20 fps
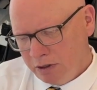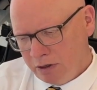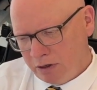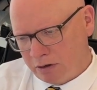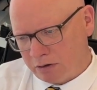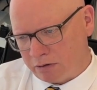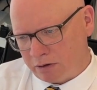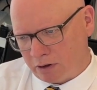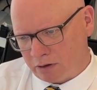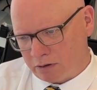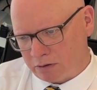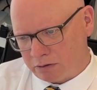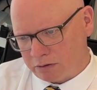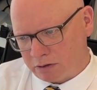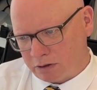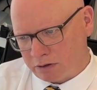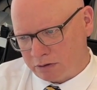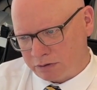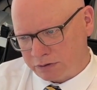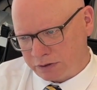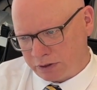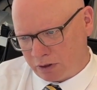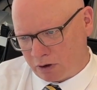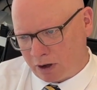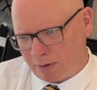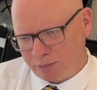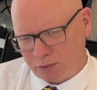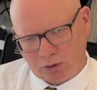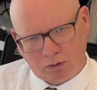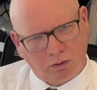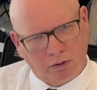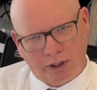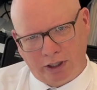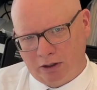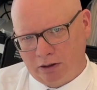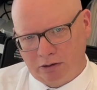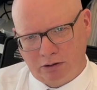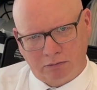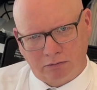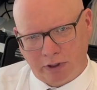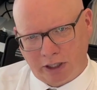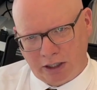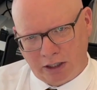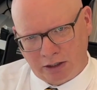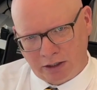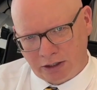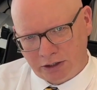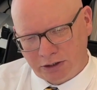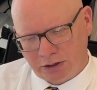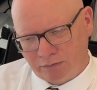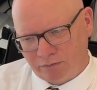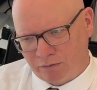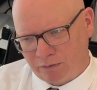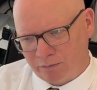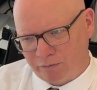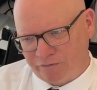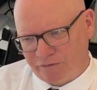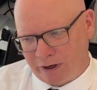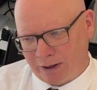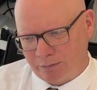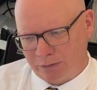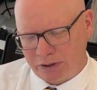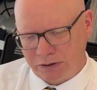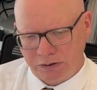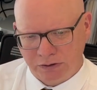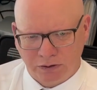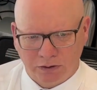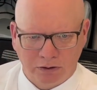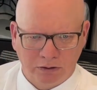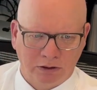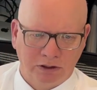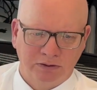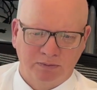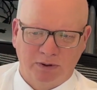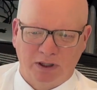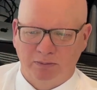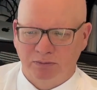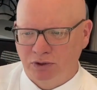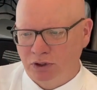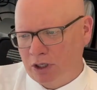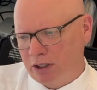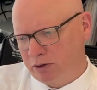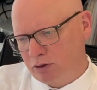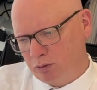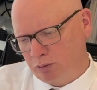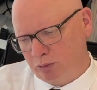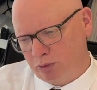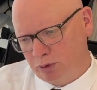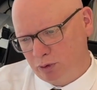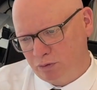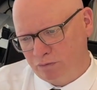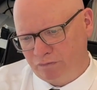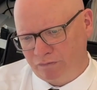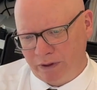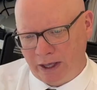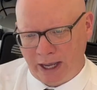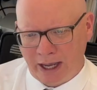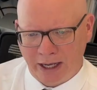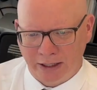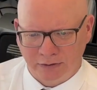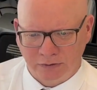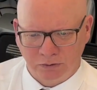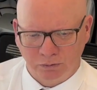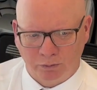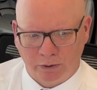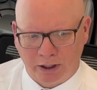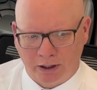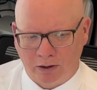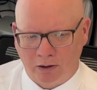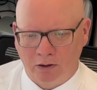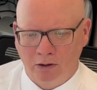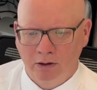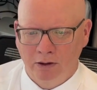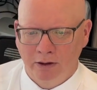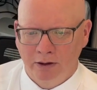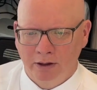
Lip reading: There's an optical character recognition from FamilySearch, but I'm trying to improve that as well.